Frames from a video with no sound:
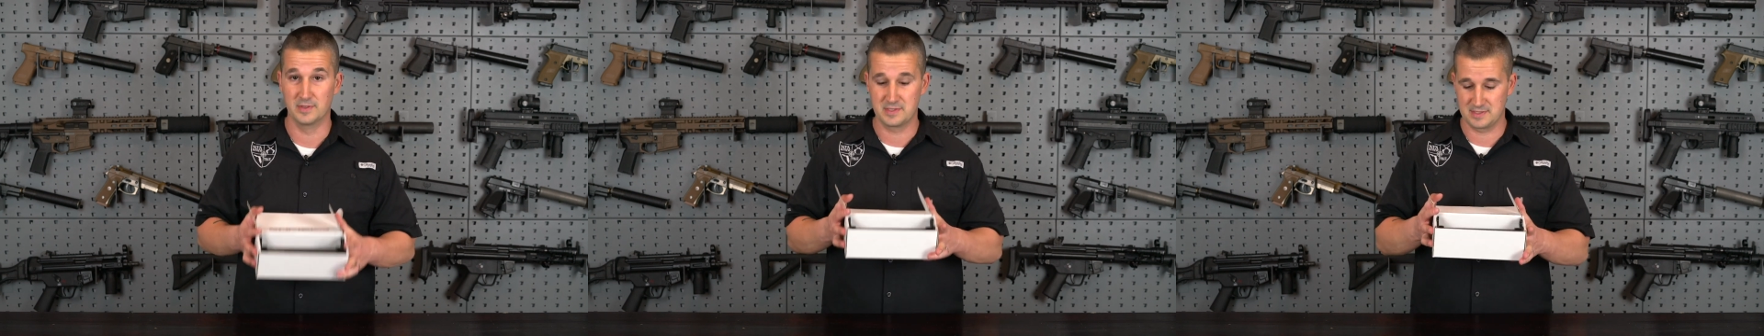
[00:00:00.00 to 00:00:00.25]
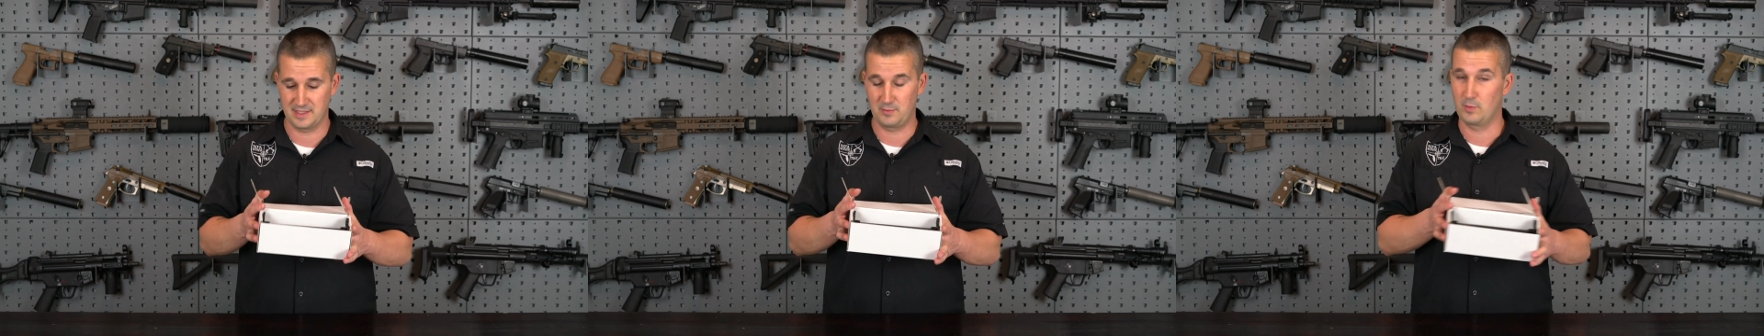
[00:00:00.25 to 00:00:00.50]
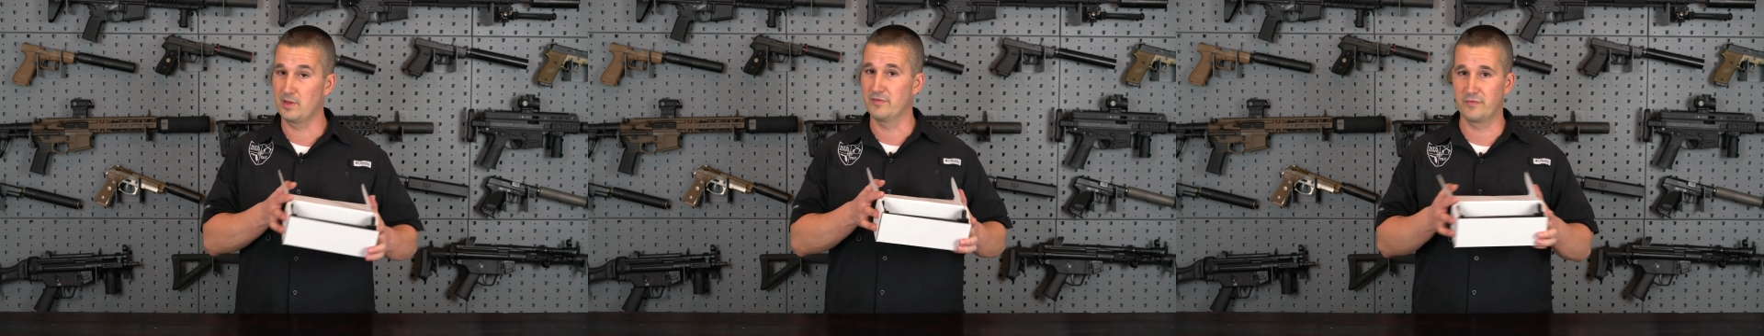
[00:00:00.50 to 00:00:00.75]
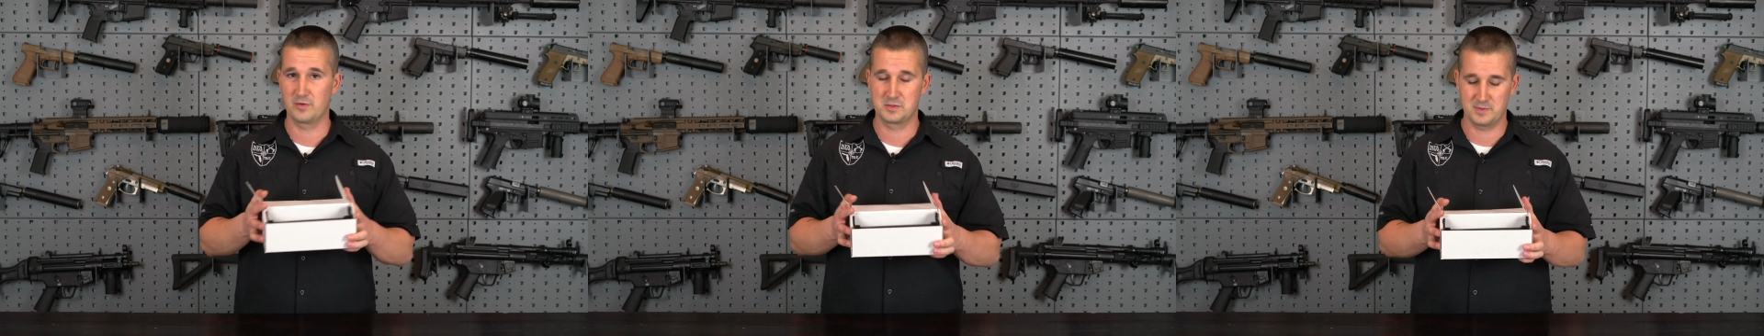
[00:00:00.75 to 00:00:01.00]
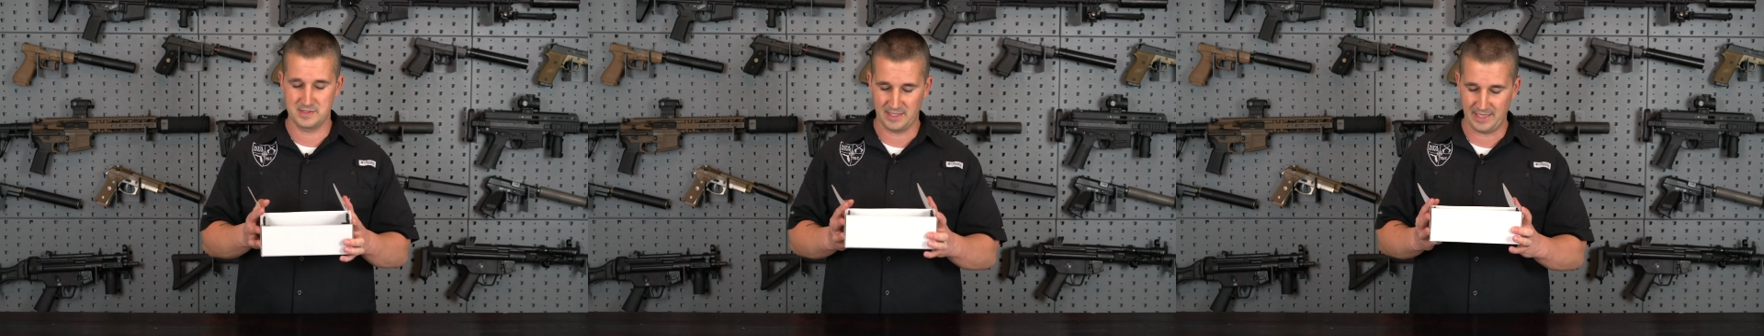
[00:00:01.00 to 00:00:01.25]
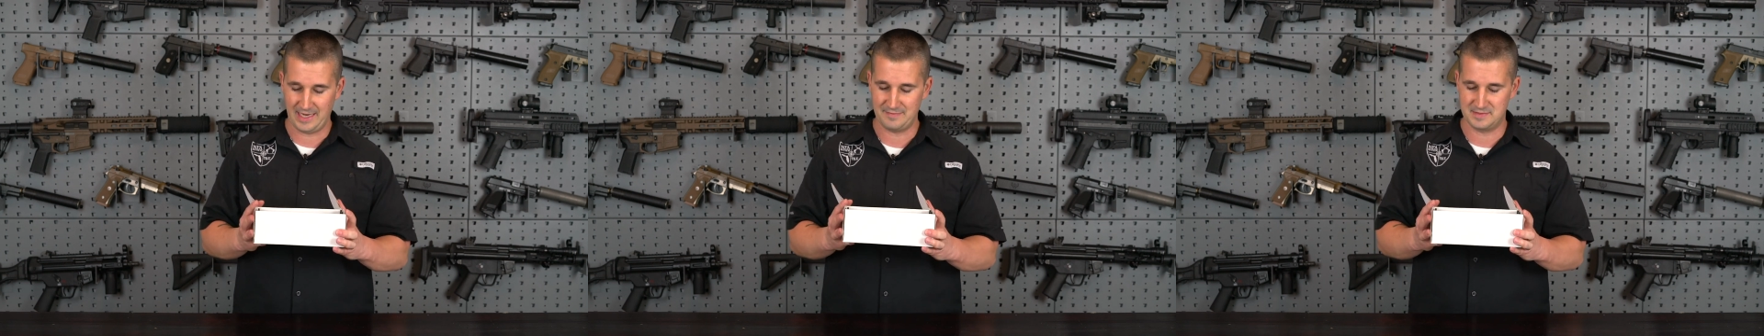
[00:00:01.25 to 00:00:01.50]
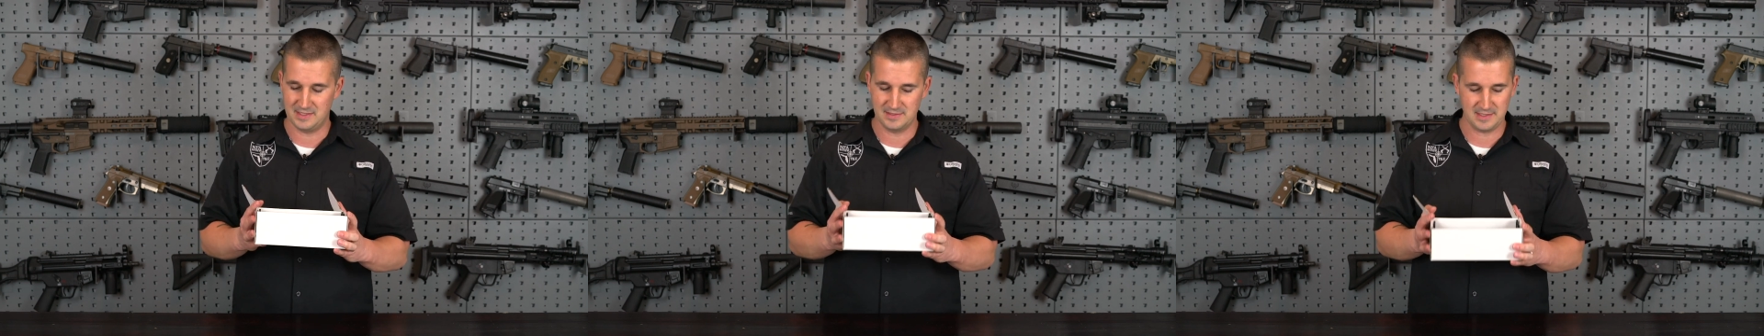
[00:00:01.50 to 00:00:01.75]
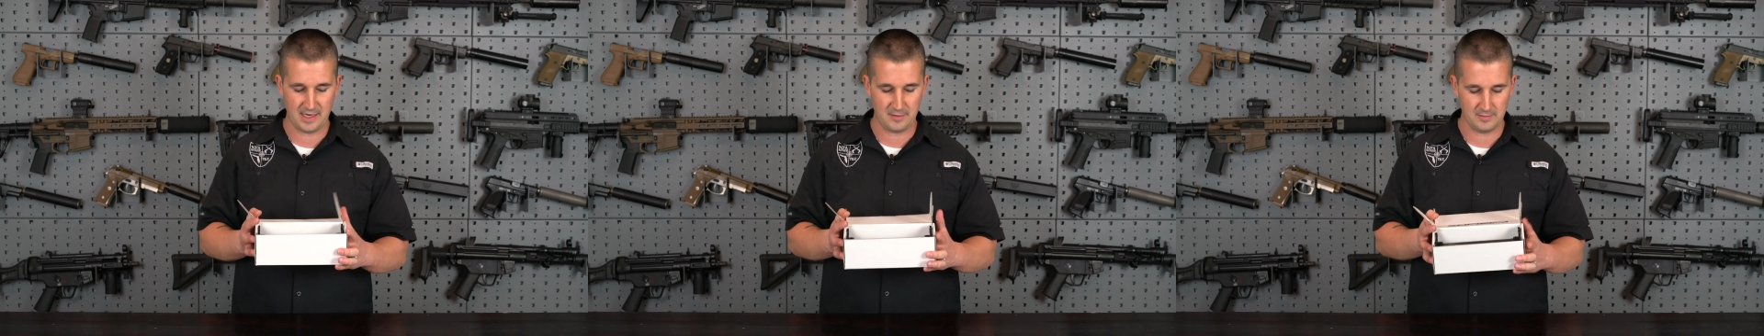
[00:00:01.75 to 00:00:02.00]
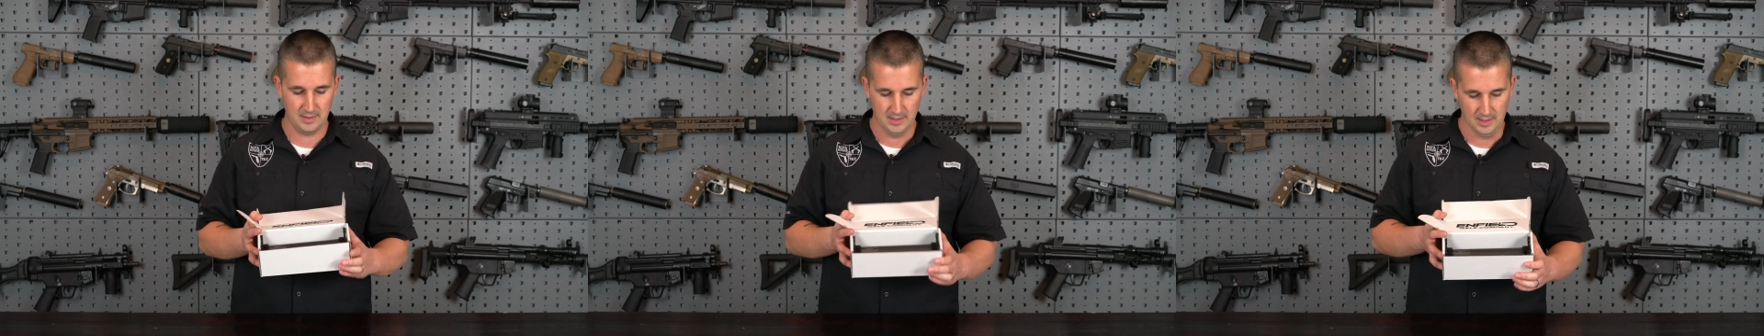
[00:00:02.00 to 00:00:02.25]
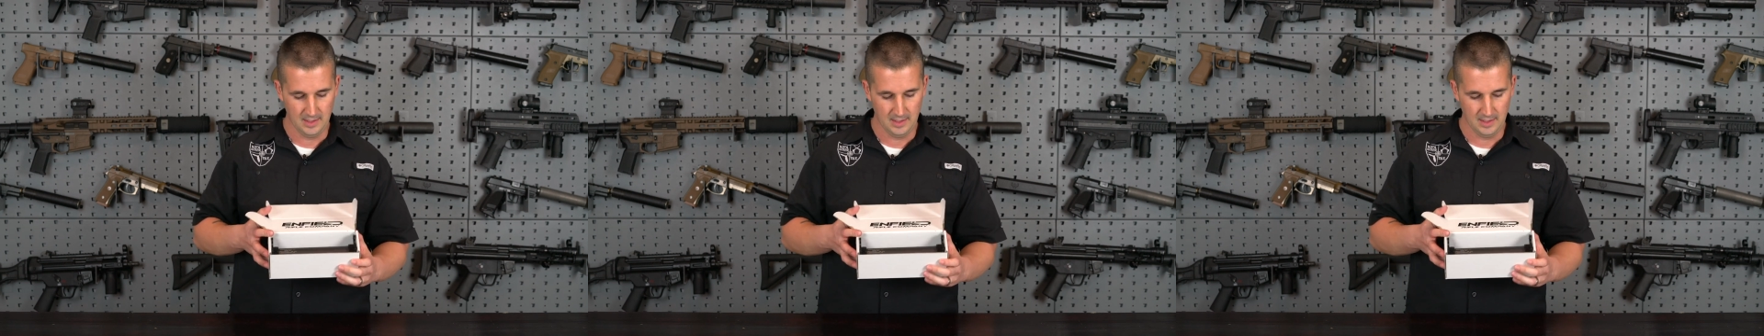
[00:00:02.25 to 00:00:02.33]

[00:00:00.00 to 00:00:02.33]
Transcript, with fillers: This is like one of the first ones they have sent out.